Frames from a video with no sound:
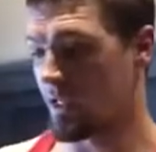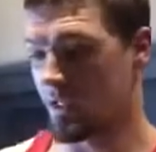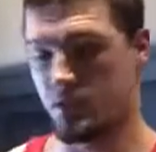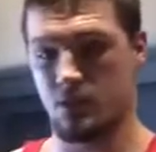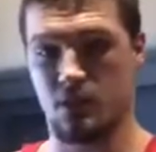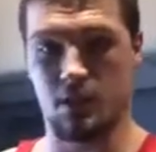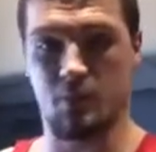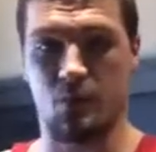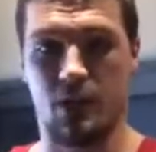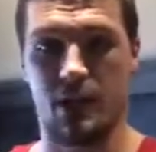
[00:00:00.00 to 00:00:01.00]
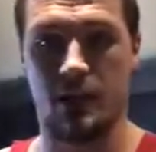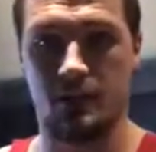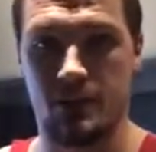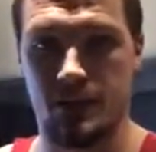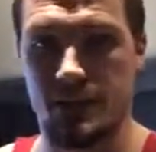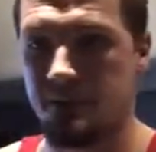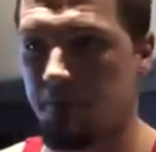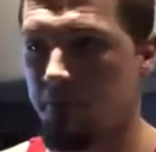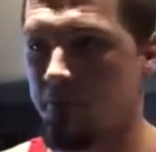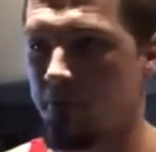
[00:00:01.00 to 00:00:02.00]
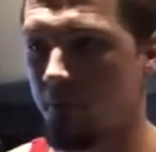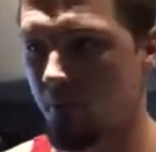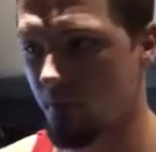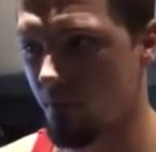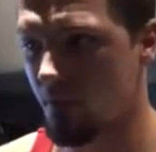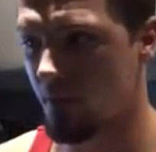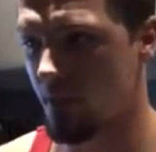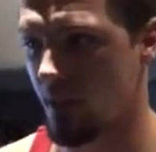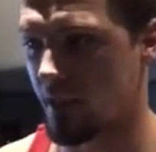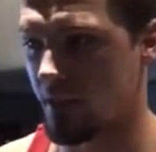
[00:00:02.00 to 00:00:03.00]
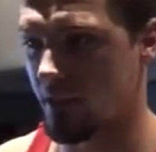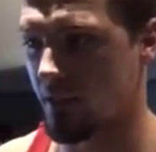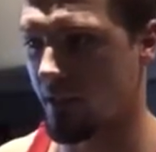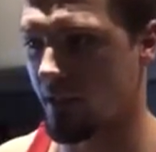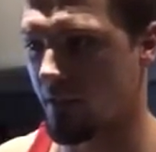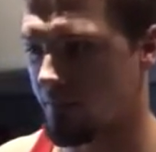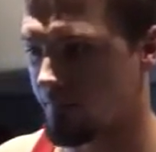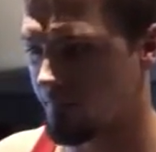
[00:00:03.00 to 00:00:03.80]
I'll just like plan out that and see